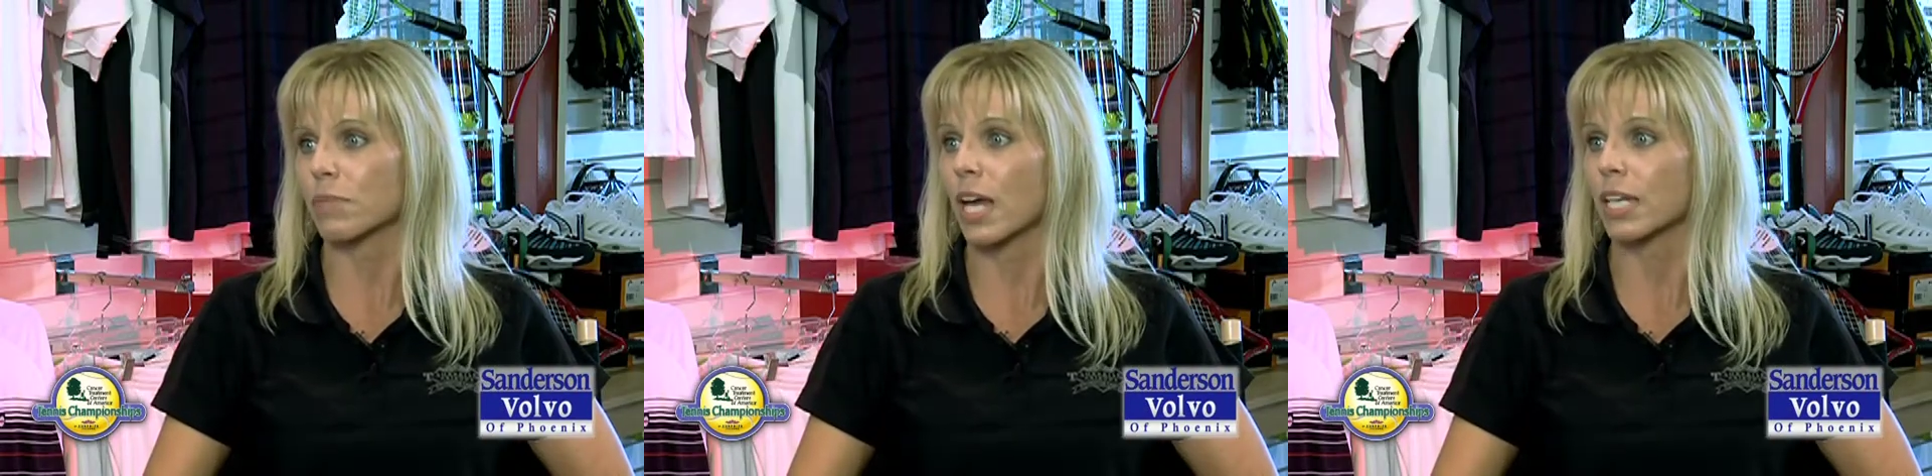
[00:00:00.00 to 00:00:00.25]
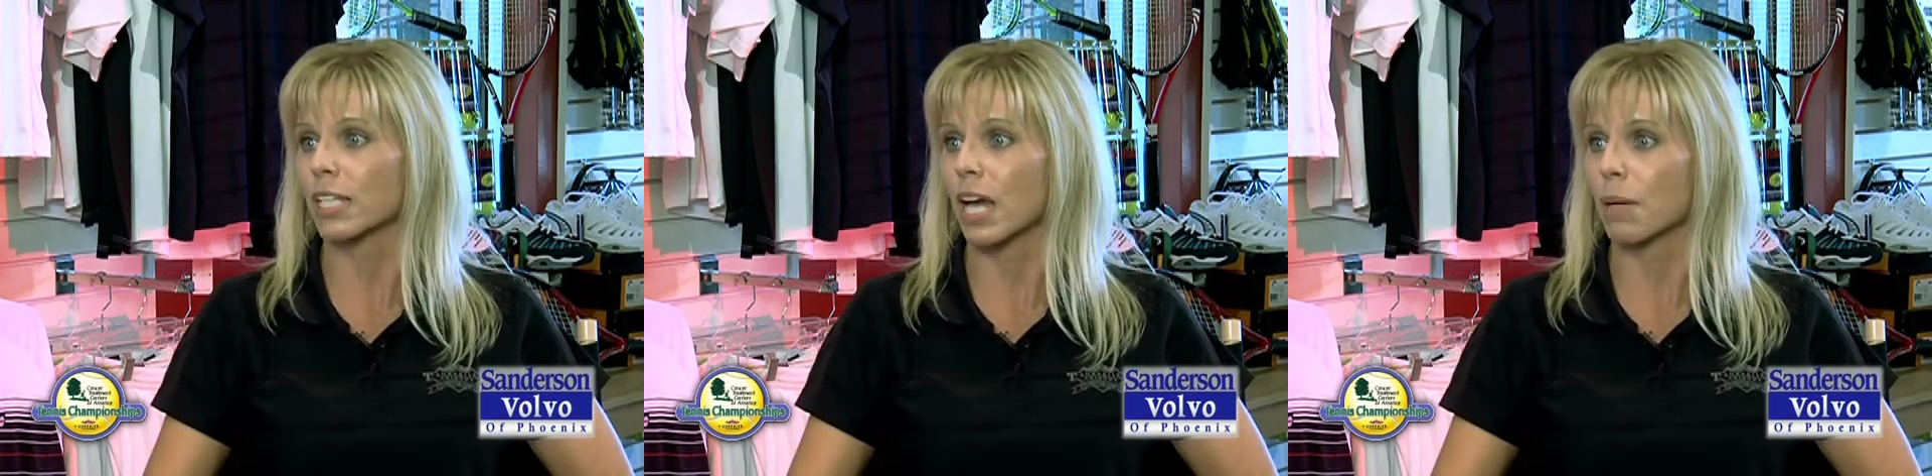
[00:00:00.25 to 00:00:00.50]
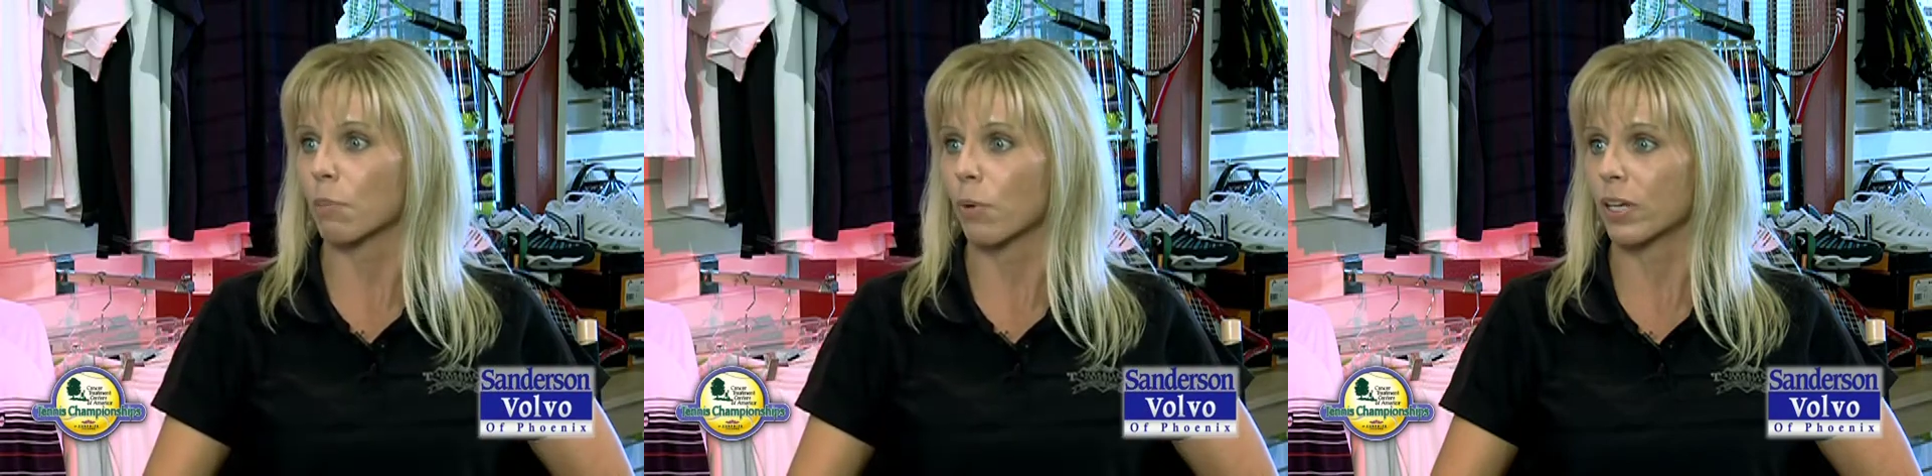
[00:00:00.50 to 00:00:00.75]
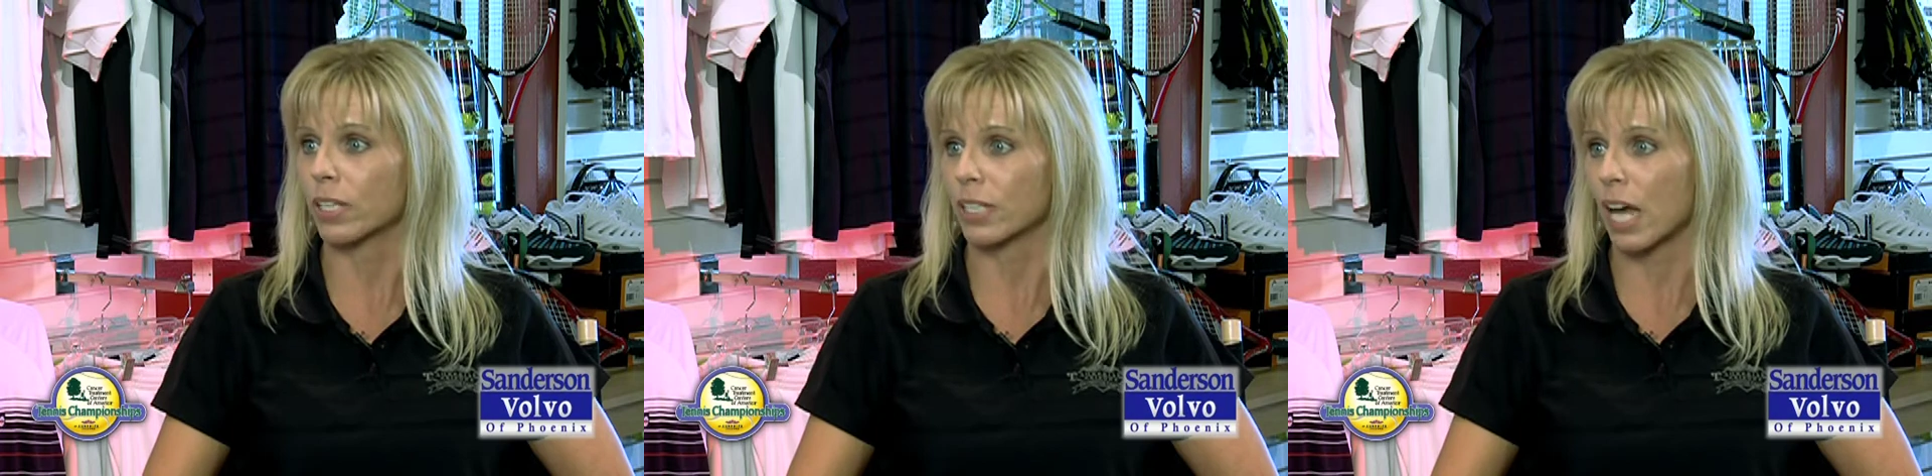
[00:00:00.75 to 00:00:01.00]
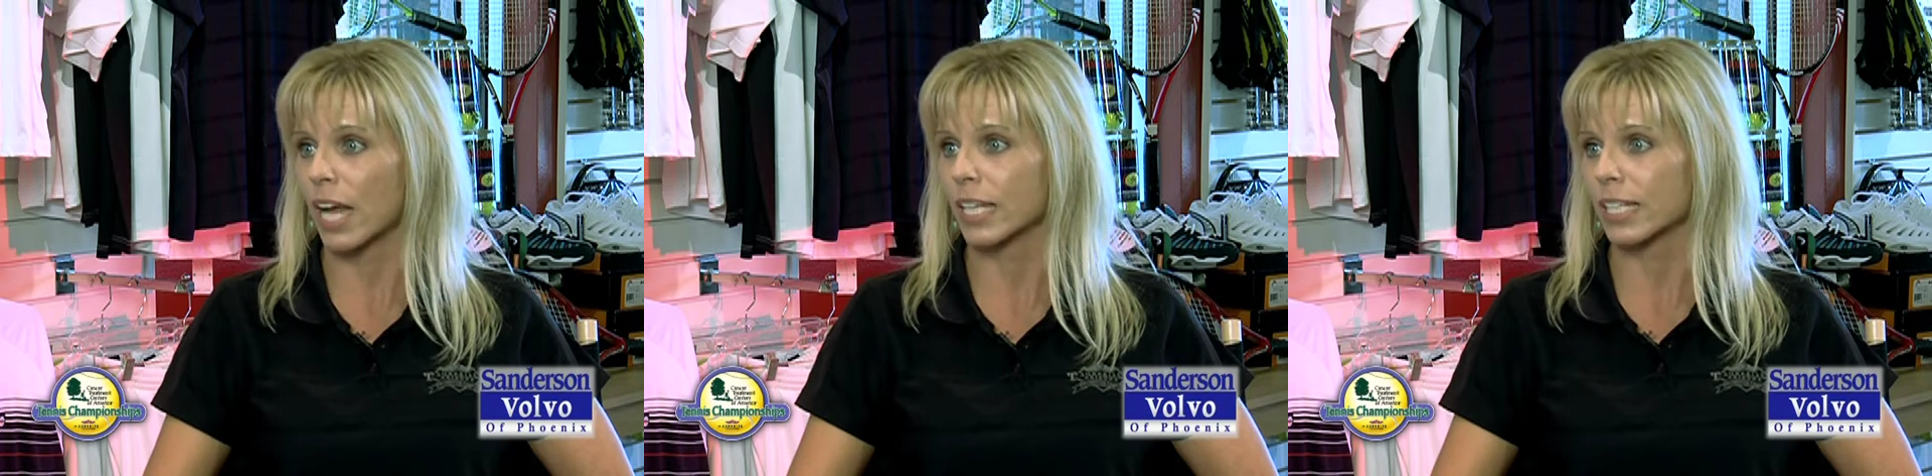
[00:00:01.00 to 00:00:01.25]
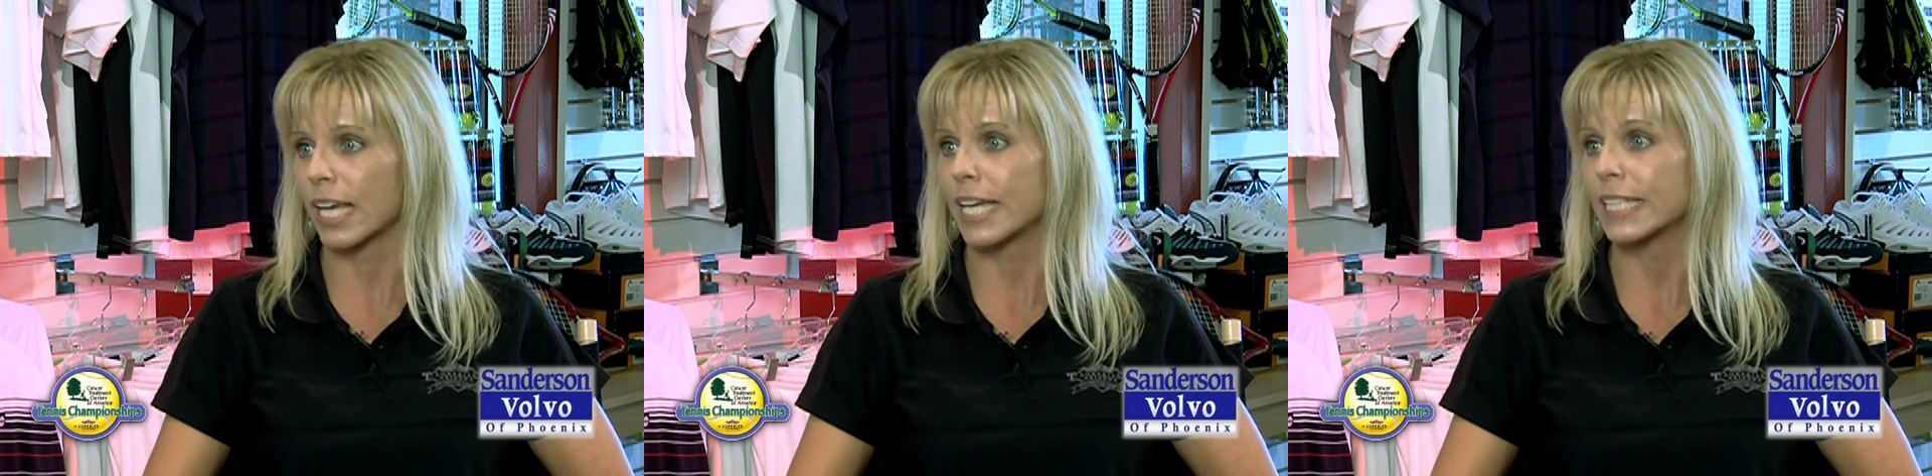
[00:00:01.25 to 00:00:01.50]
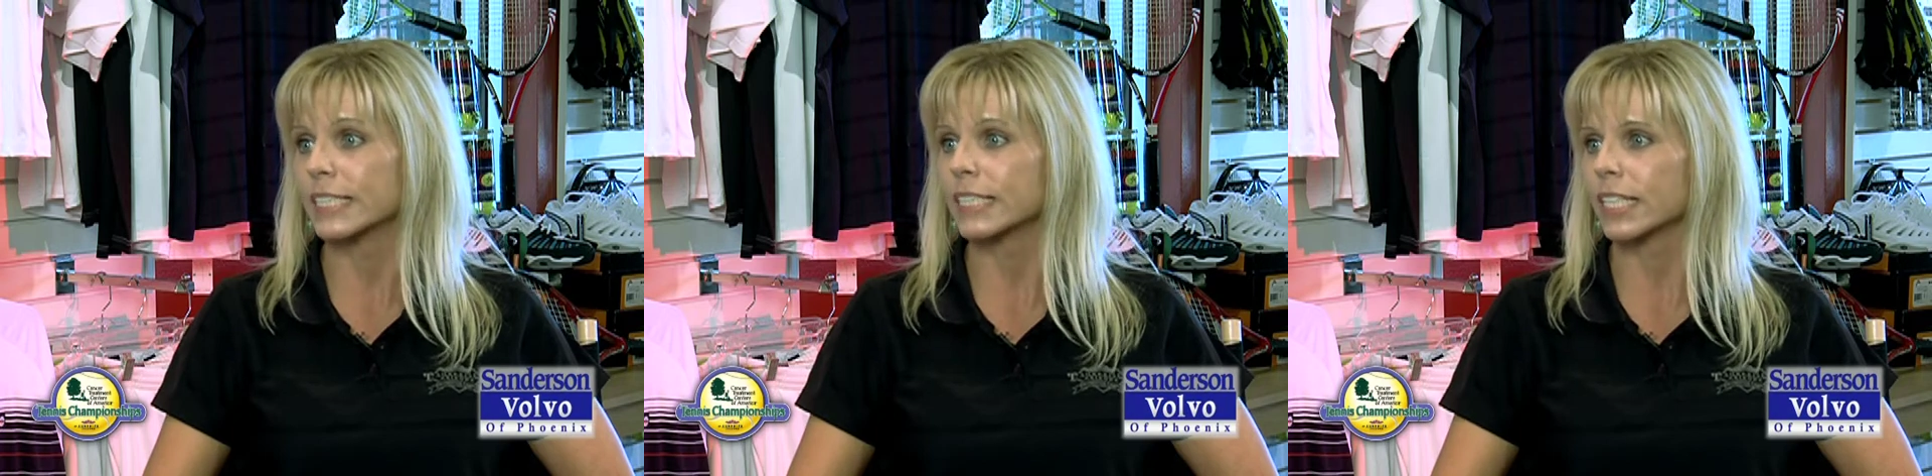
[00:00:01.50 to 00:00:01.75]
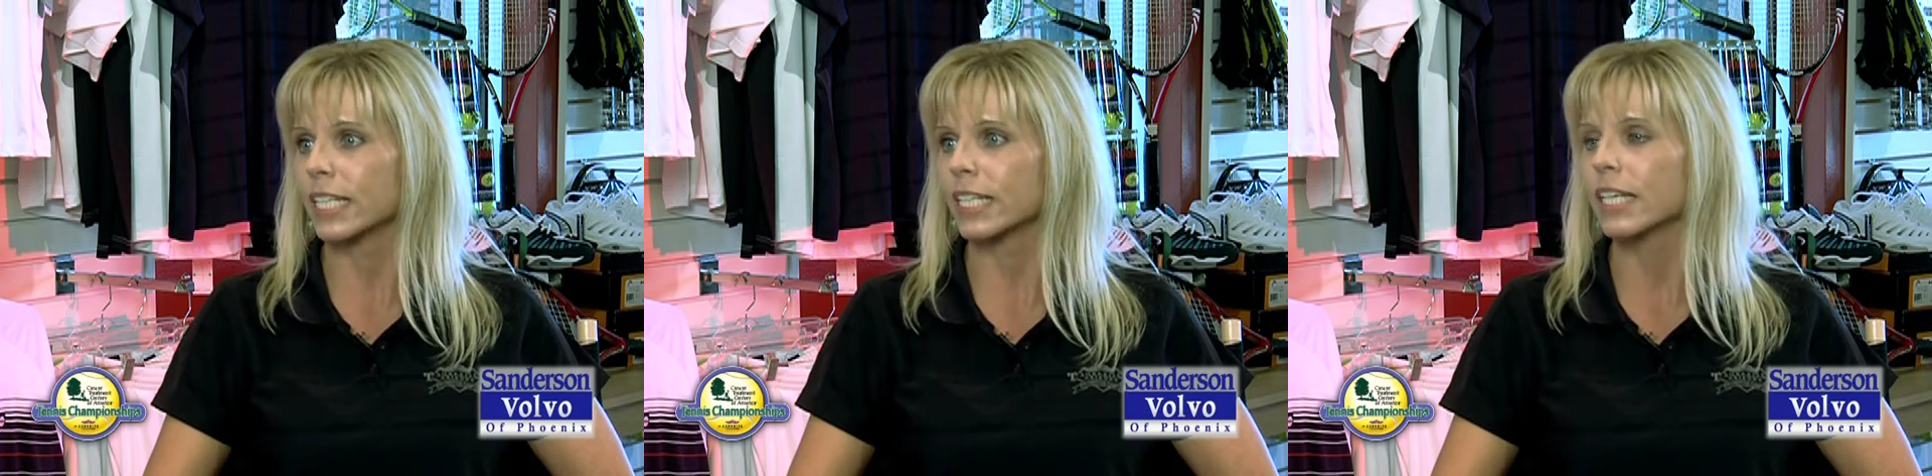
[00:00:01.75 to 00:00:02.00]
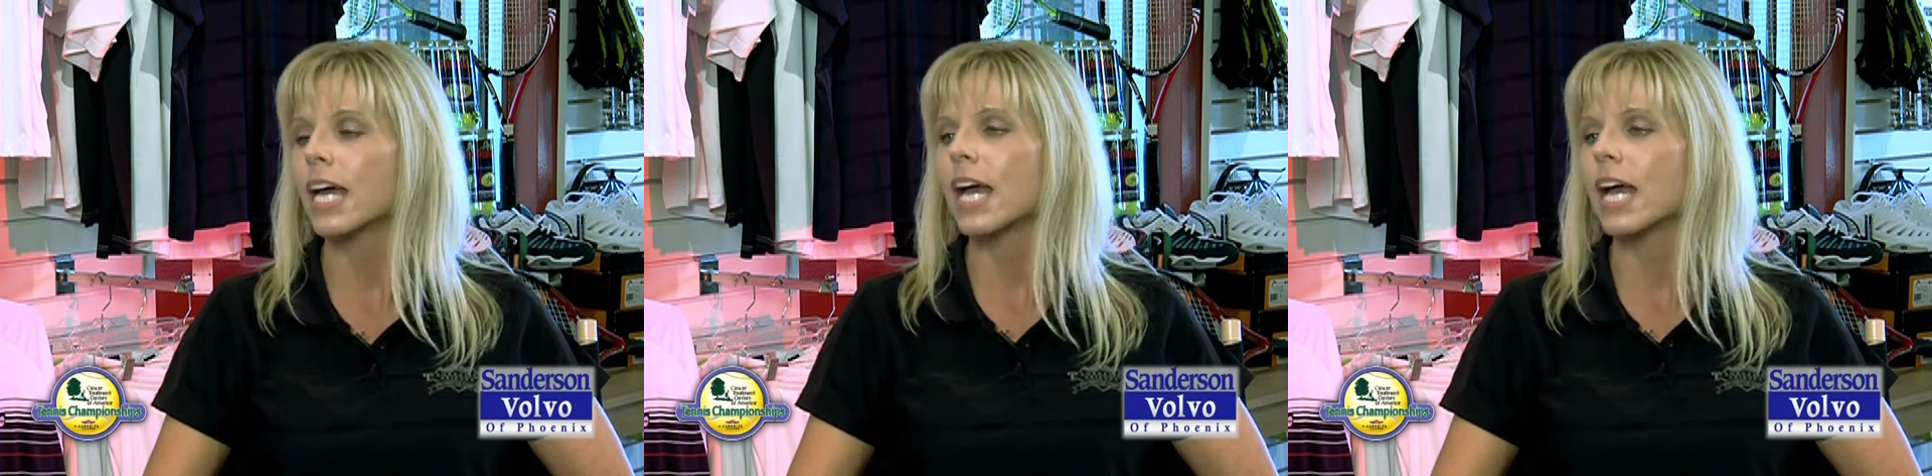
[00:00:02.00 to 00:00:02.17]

99.9 KEZ